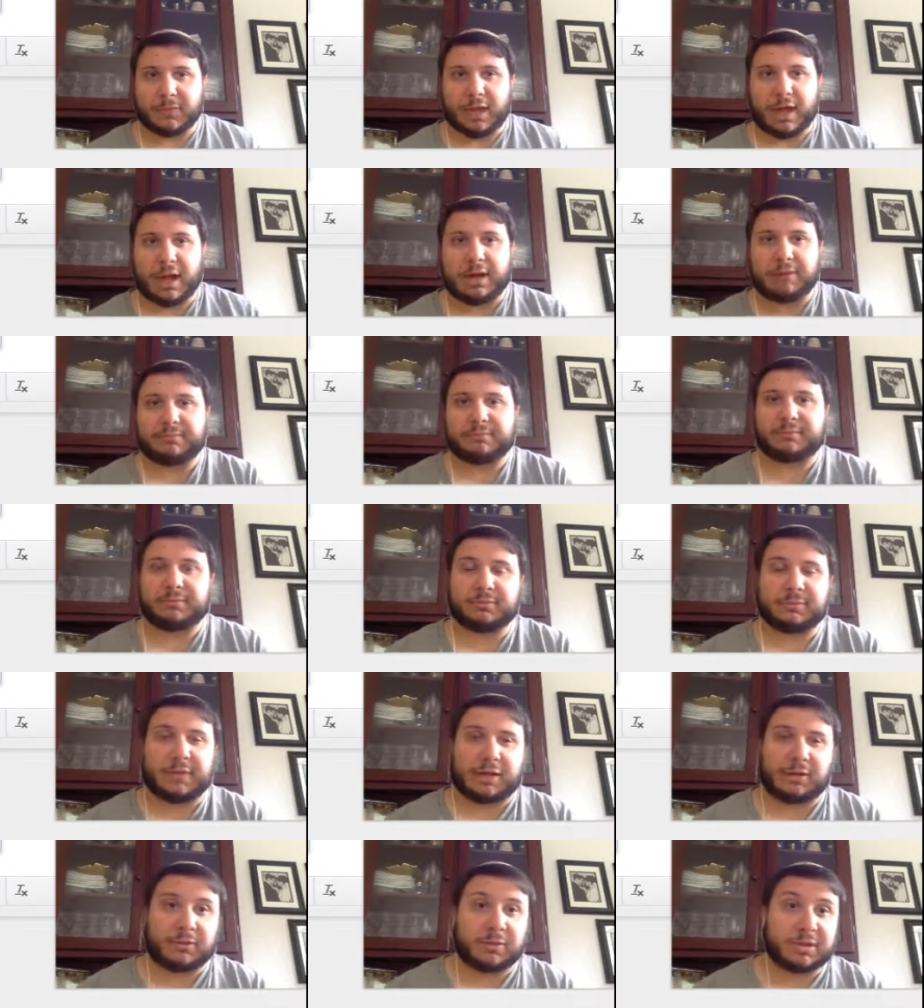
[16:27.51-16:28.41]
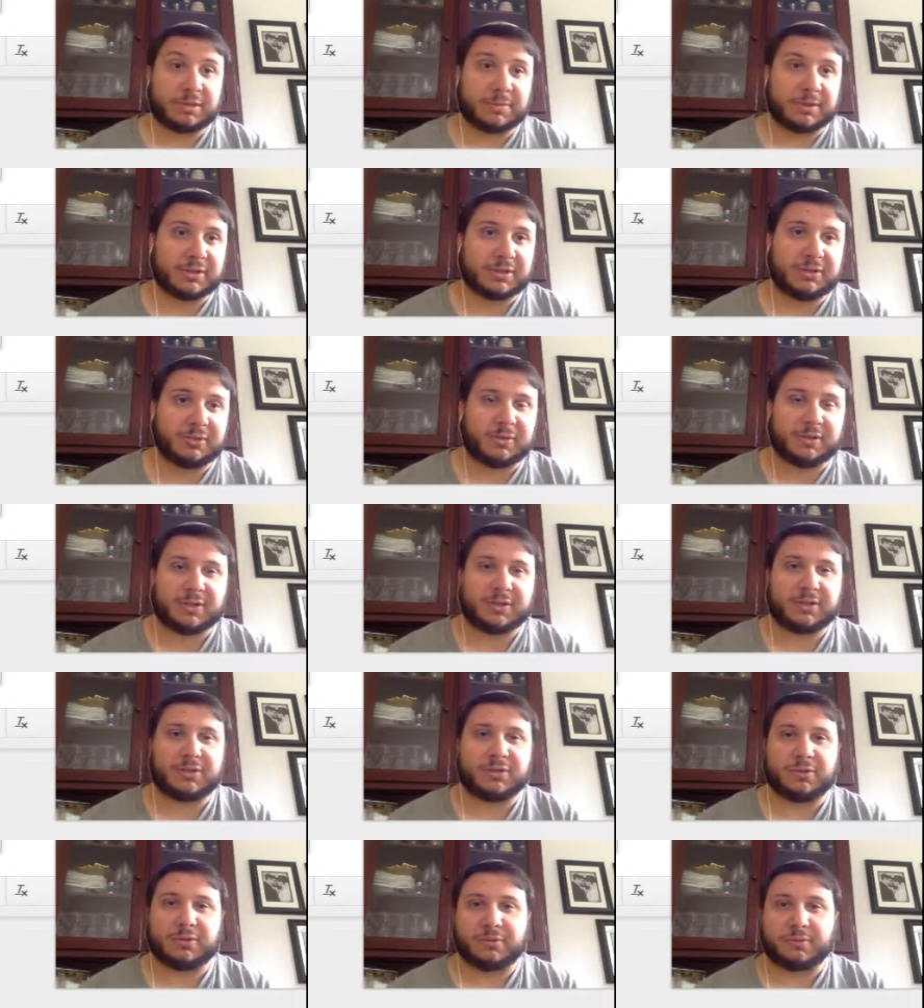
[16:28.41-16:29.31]
I don't expect students
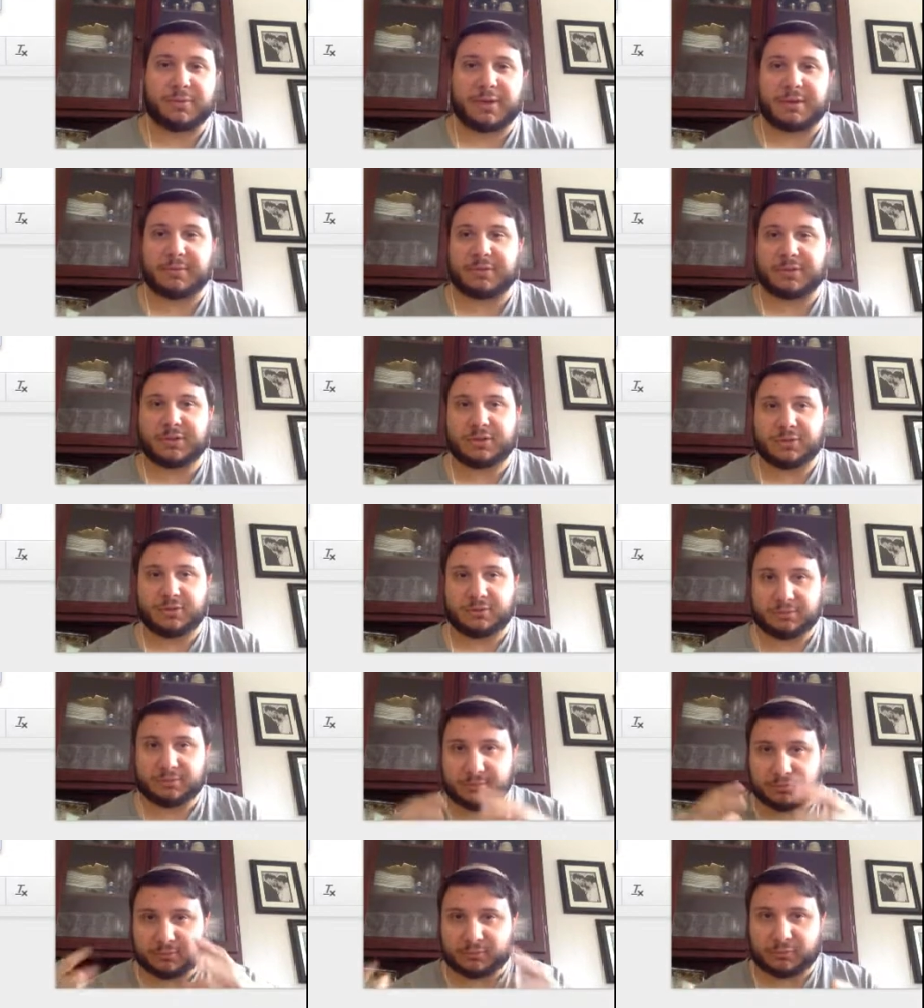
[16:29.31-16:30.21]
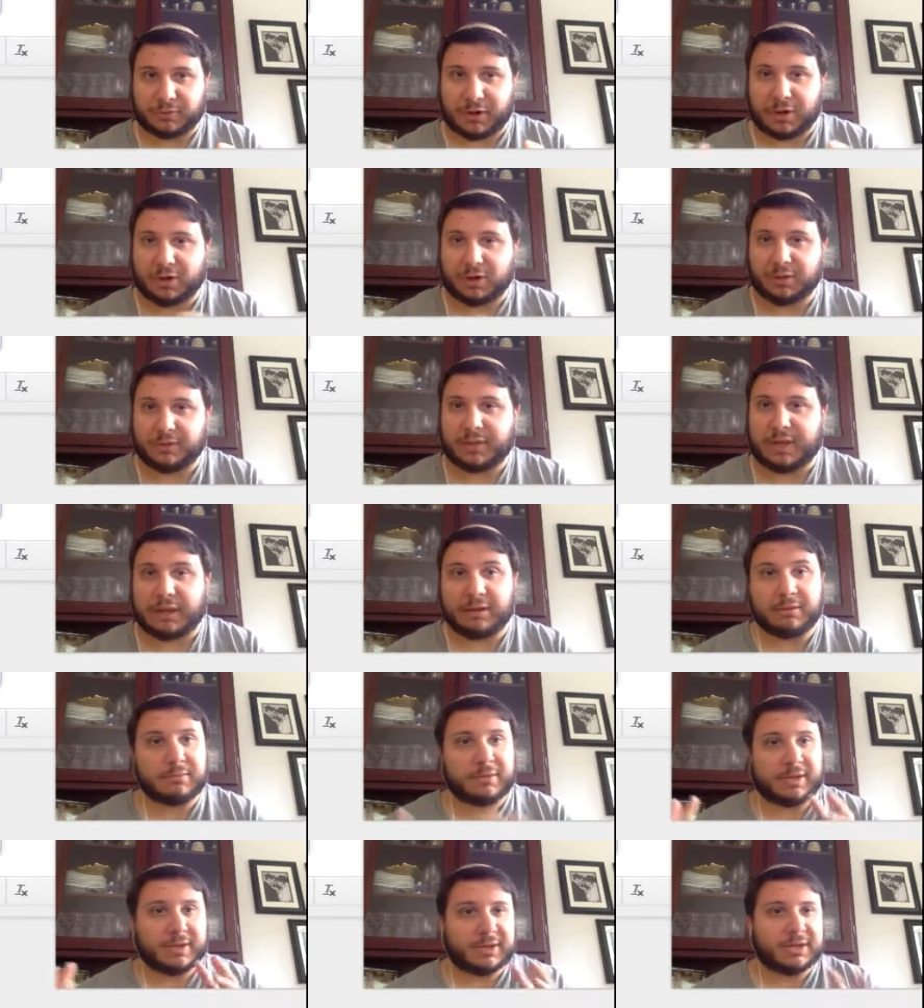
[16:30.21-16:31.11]
to be able to write all of
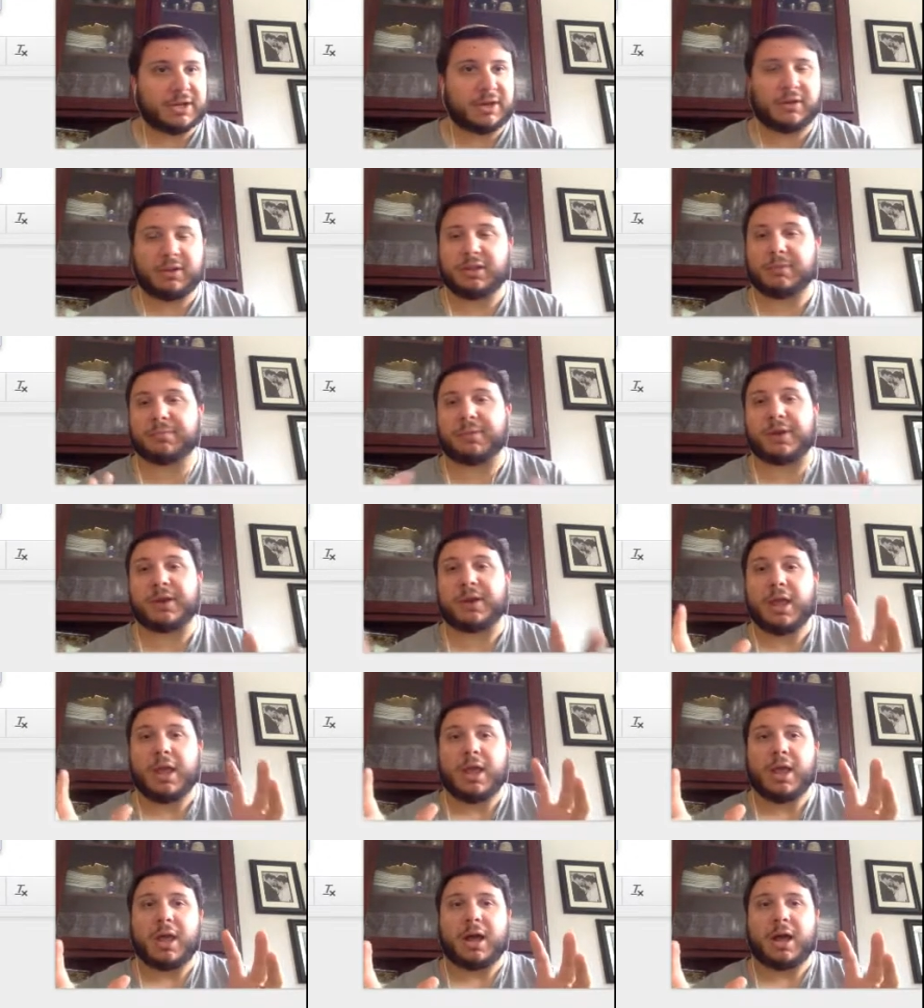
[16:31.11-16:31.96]
that necessarily, but